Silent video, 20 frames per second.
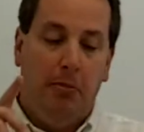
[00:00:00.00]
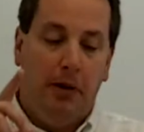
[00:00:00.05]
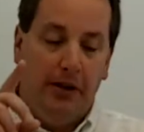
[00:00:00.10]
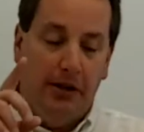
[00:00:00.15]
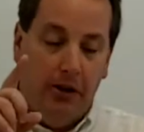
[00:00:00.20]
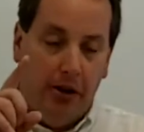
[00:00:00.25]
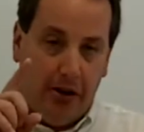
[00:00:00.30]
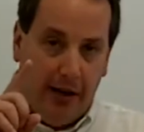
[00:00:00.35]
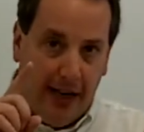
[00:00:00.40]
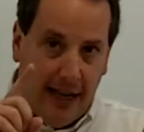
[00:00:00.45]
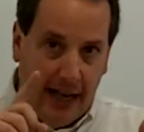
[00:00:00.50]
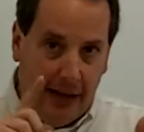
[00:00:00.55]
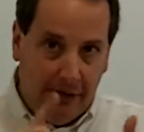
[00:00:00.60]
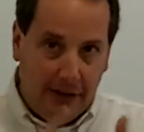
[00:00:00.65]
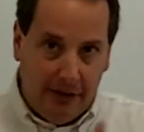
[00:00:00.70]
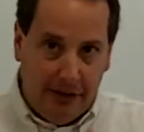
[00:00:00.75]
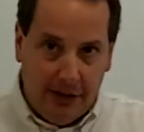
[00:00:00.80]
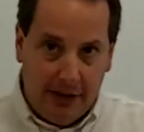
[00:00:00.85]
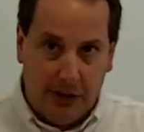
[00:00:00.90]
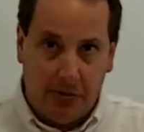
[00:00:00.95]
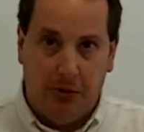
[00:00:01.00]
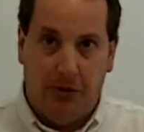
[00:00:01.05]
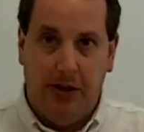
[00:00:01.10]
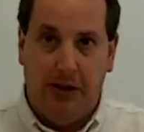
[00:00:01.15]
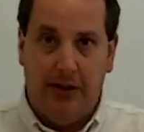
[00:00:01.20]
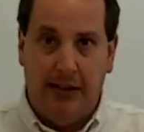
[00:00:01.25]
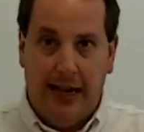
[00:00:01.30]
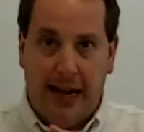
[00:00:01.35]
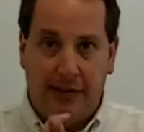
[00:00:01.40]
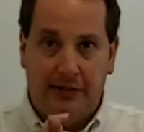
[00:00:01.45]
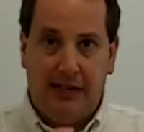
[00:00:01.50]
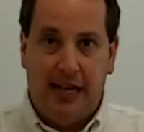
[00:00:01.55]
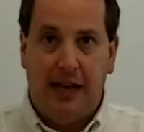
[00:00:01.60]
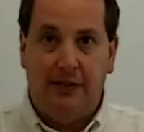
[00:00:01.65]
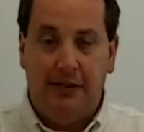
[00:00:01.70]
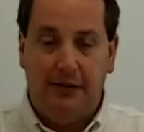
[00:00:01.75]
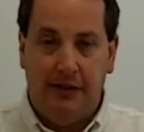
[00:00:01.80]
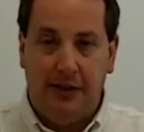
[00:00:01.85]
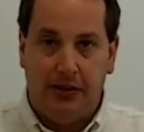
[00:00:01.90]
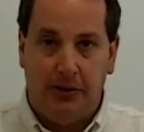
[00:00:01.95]
but you're going to have a visual there. You have to
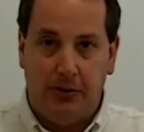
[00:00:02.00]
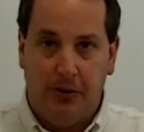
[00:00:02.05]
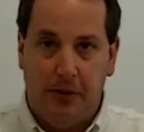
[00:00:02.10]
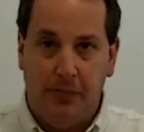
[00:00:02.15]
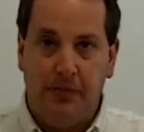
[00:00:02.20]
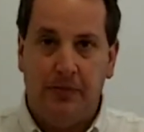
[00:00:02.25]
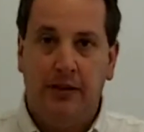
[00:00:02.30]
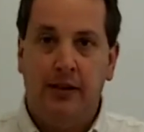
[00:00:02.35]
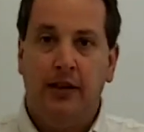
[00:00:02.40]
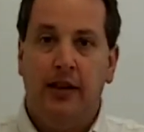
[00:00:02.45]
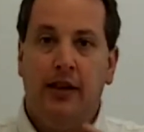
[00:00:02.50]
have a visual.